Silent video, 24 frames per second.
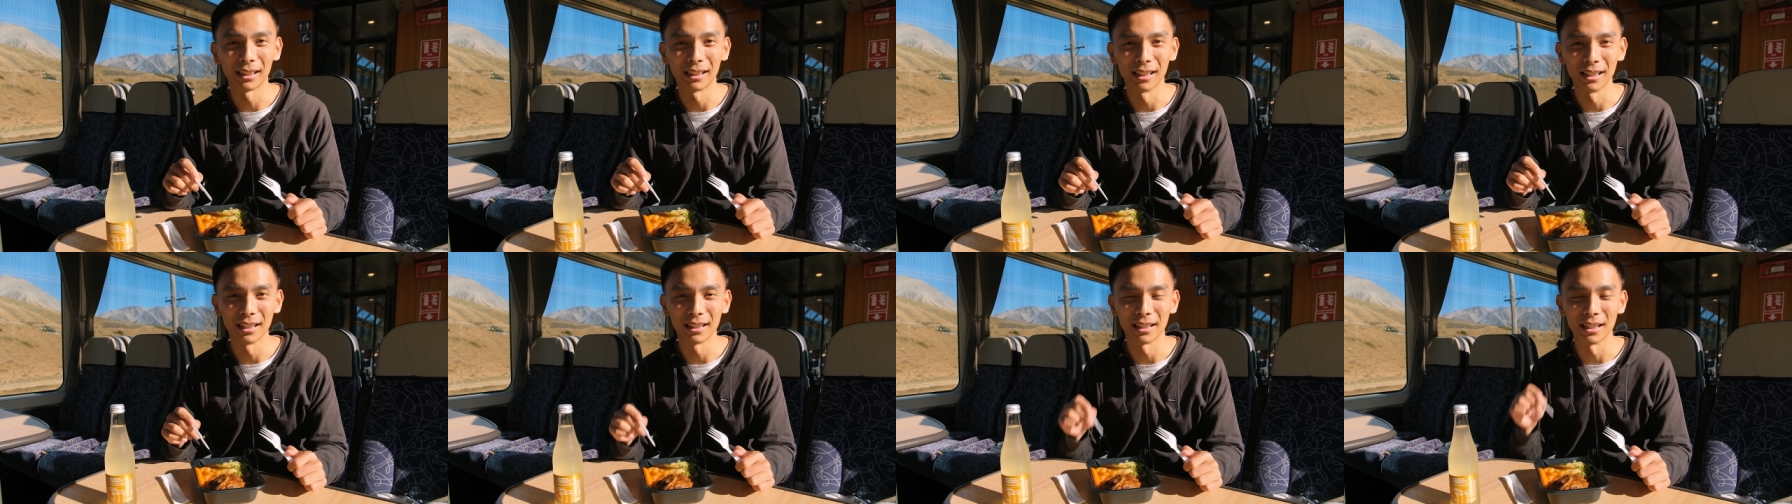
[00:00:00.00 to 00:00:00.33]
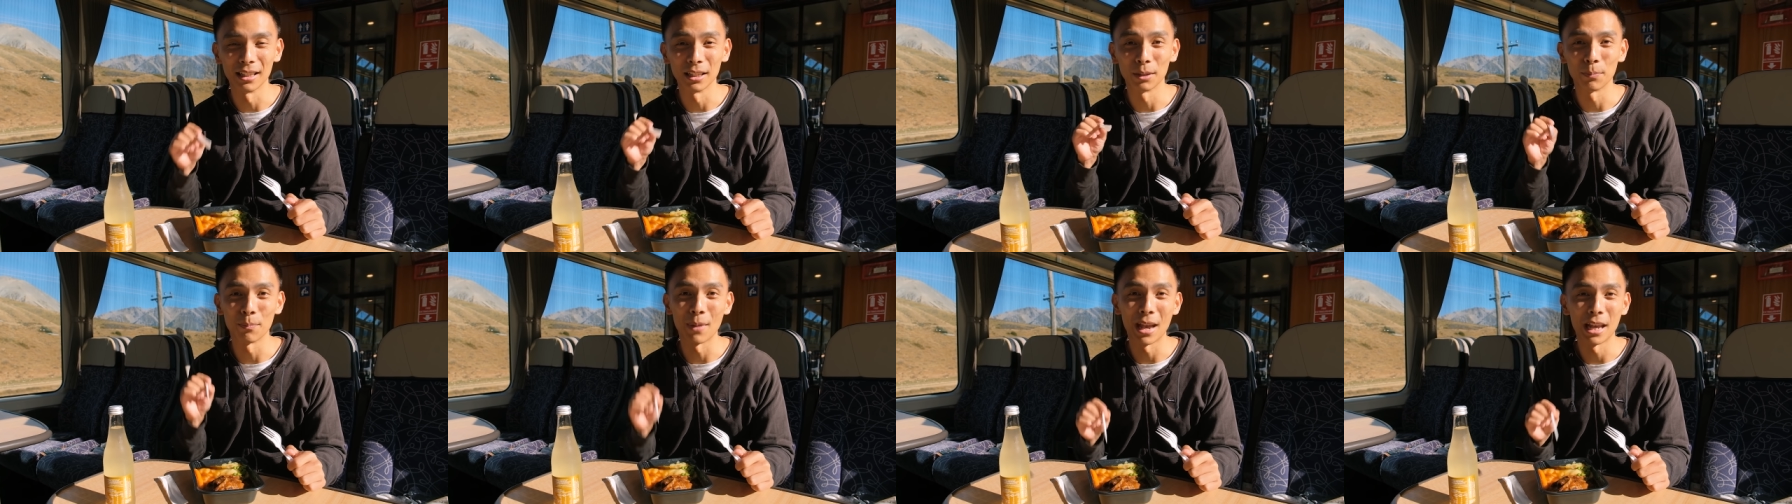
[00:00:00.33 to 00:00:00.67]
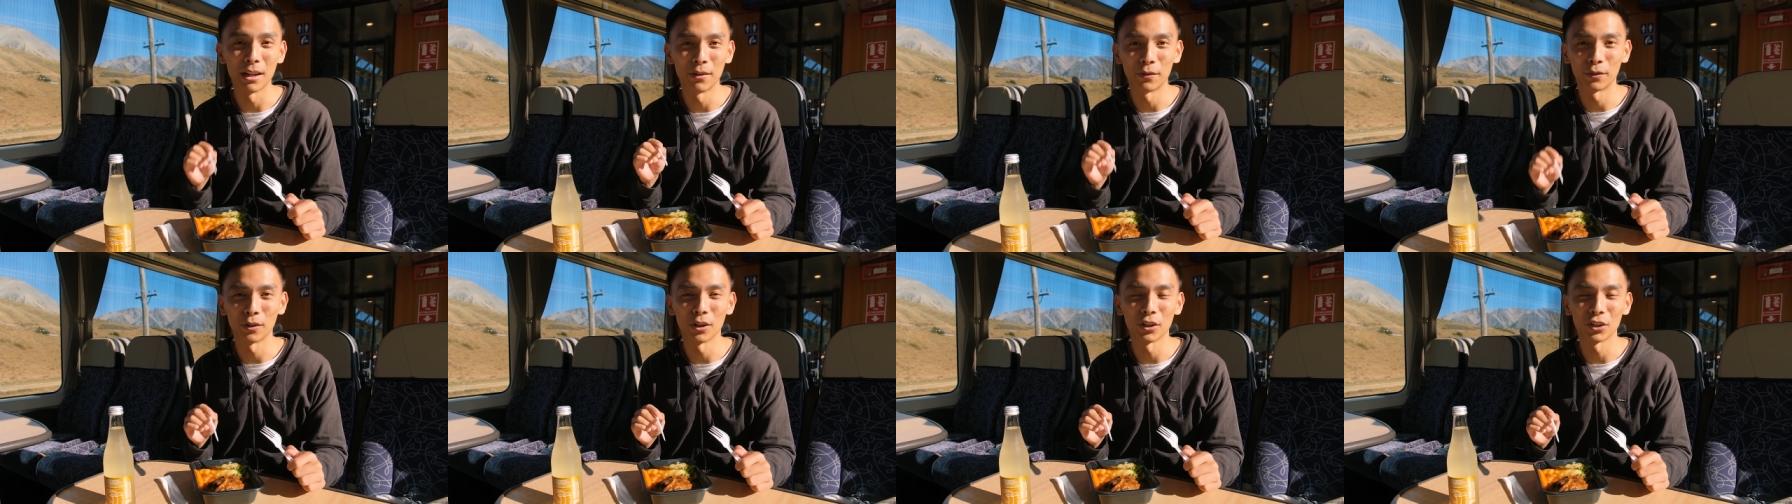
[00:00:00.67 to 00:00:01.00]
This is
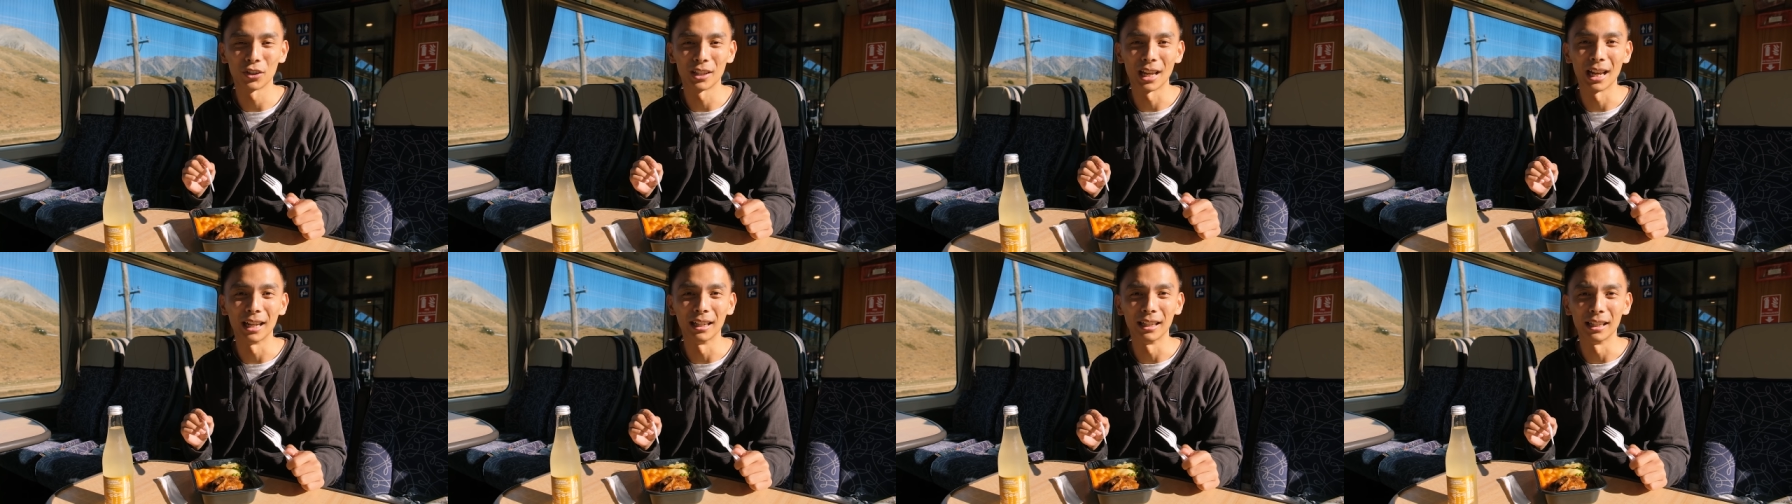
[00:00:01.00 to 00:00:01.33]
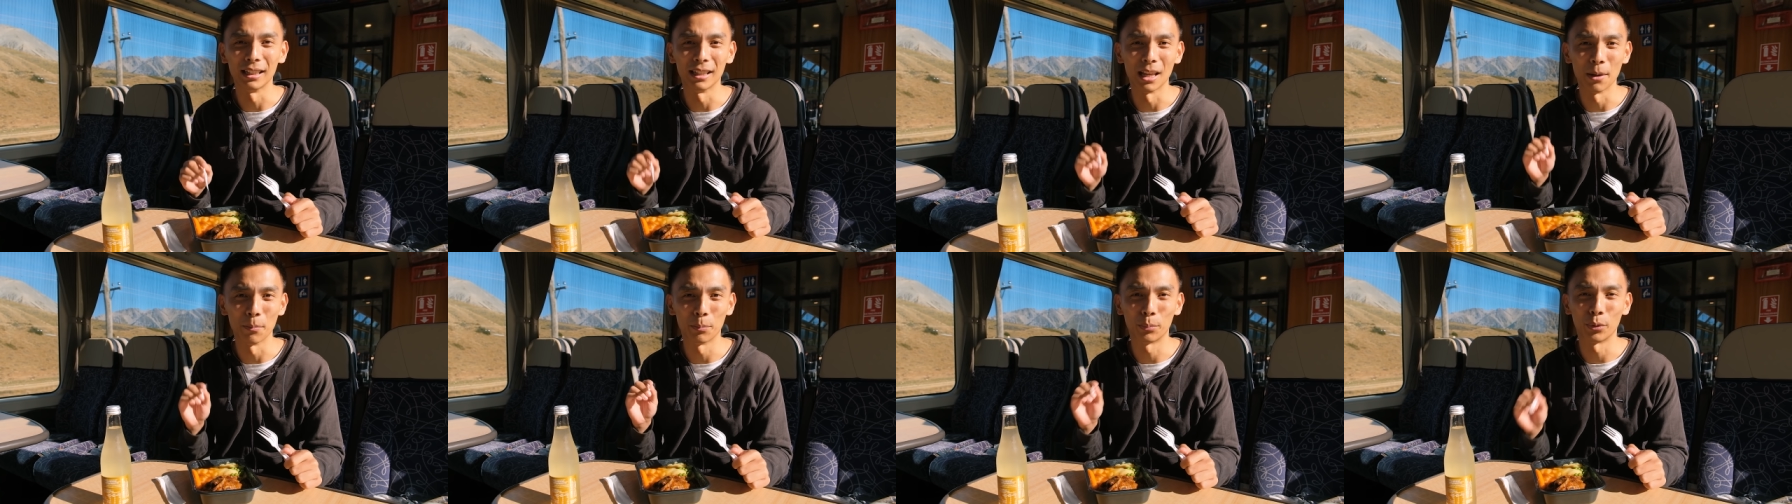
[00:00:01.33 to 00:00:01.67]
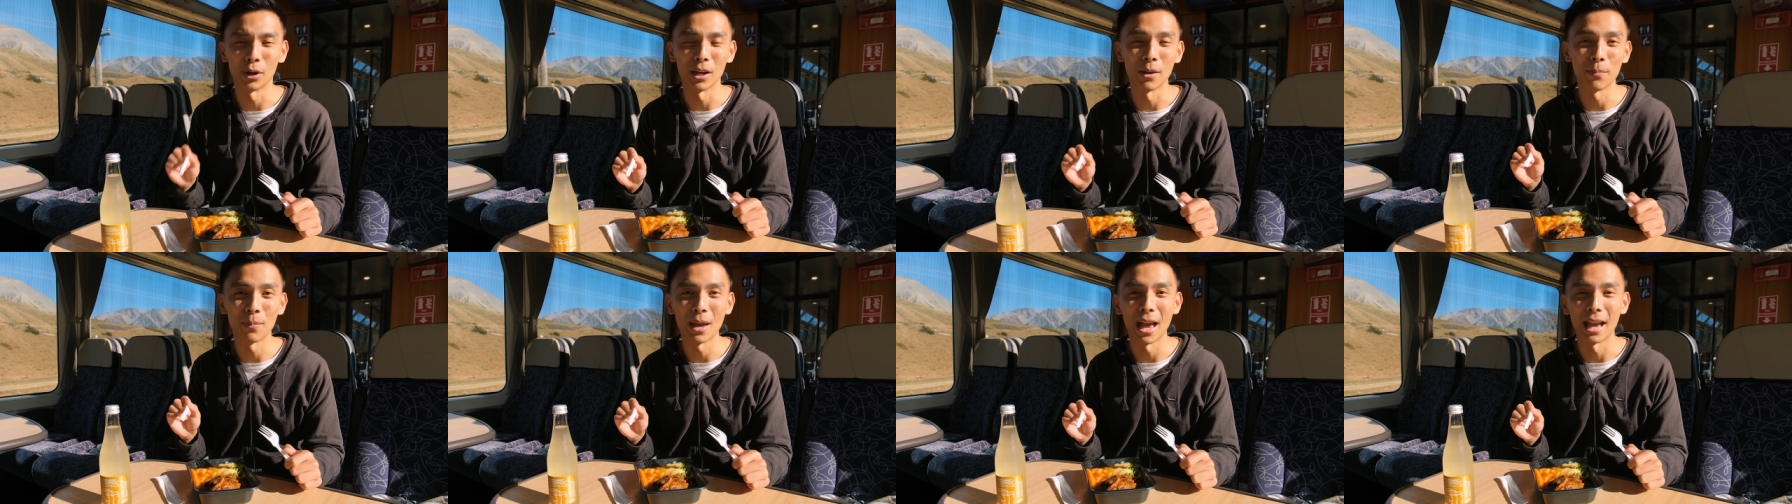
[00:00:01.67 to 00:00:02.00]
made fresh daily, then
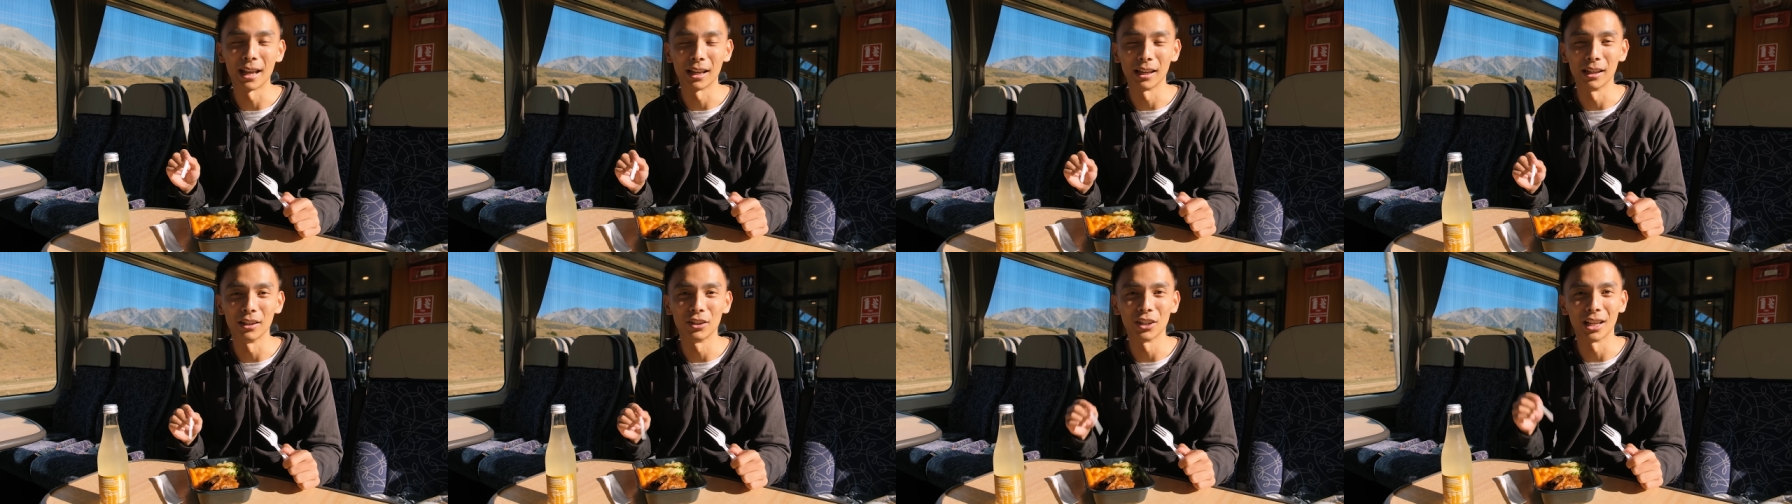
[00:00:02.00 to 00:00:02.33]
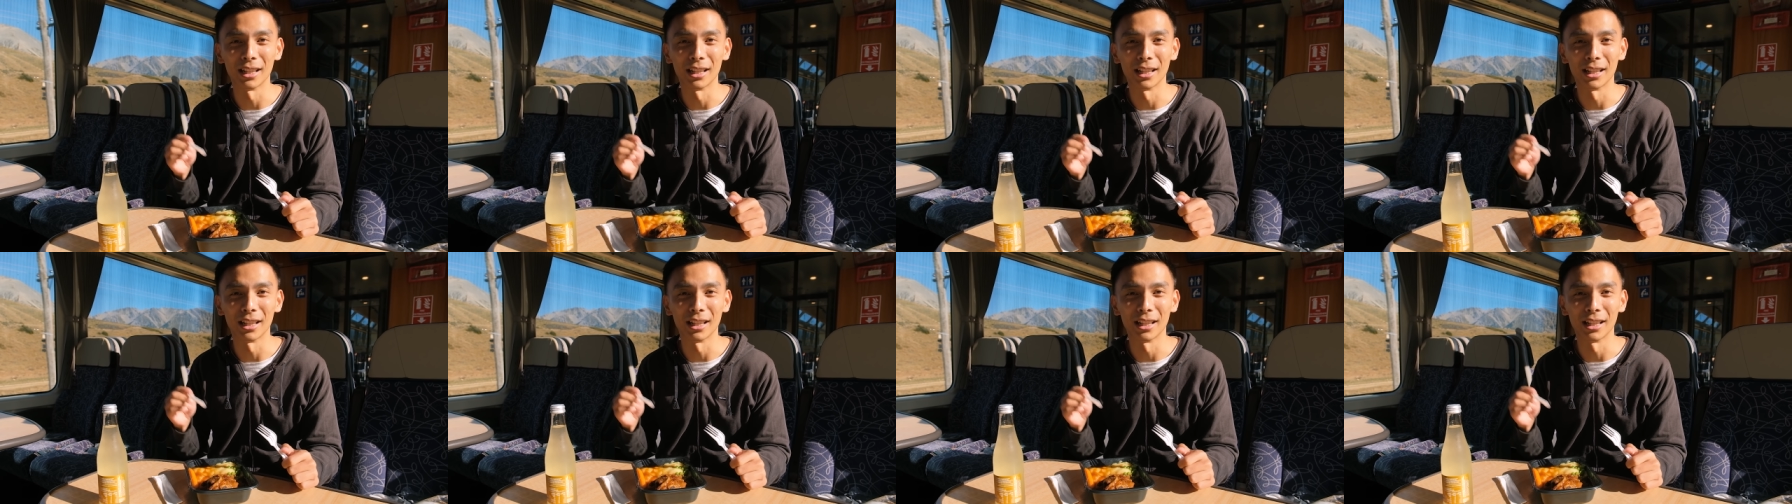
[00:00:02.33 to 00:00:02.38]
pre-packaged